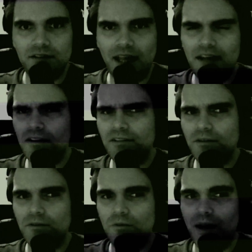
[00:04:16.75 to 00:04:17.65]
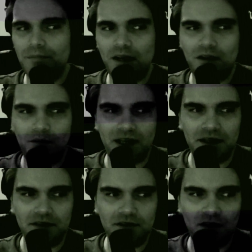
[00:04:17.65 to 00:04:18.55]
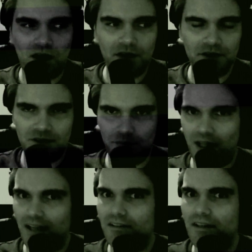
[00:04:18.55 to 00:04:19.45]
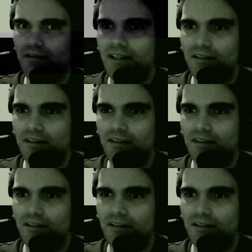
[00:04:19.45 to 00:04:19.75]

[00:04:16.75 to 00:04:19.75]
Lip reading: and also wiped out all my art supplies and everything.